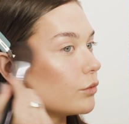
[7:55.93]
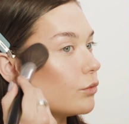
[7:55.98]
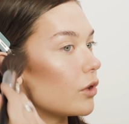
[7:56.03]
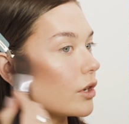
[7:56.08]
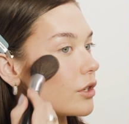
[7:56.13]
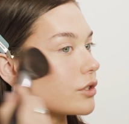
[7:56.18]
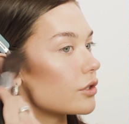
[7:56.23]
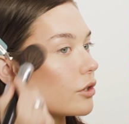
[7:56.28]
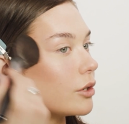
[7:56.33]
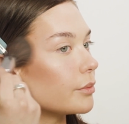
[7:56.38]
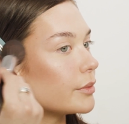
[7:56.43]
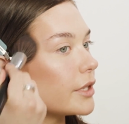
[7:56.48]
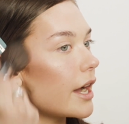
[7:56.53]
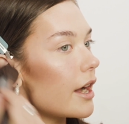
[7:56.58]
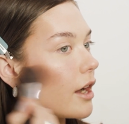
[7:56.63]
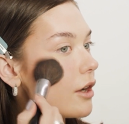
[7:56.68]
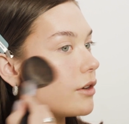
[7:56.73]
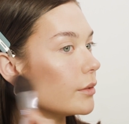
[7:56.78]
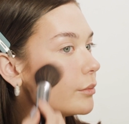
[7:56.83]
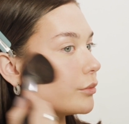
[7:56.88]
wanna sculpt
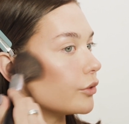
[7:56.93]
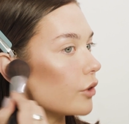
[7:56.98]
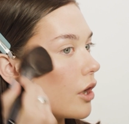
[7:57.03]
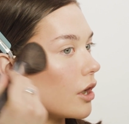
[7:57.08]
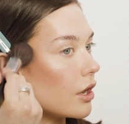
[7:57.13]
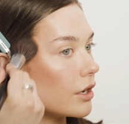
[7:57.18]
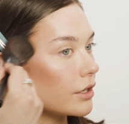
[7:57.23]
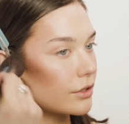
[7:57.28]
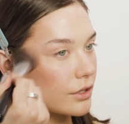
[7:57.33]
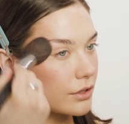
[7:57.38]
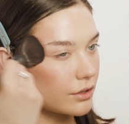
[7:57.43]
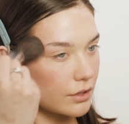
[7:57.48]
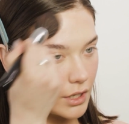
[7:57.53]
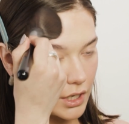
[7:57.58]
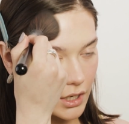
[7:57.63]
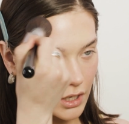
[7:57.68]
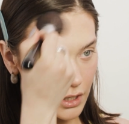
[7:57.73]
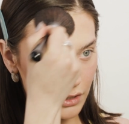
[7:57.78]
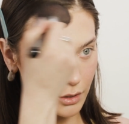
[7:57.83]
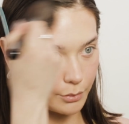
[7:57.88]
out and bronze
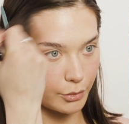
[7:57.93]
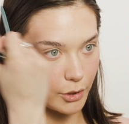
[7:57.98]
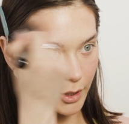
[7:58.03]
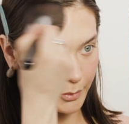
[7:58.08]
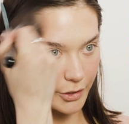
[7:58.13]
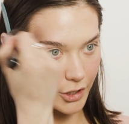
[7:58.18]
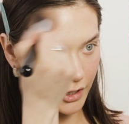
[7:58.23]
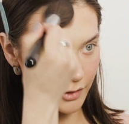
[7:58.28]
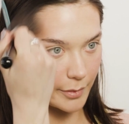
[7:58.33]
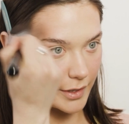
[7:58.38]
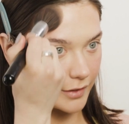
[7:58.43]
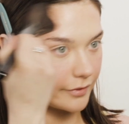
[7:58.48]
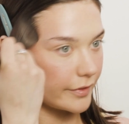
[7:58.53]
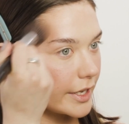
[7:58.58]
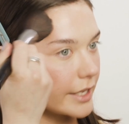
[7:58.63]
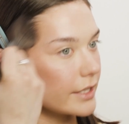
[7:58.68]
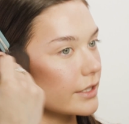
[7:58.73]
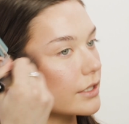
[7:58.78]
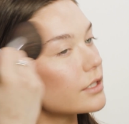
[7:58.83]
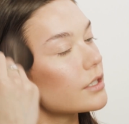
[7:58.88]
the perimeter of my
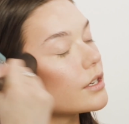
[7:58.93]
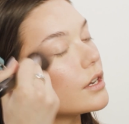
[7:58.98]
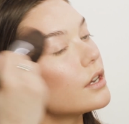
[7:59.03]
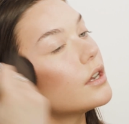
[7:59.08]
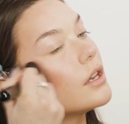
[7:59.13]
face.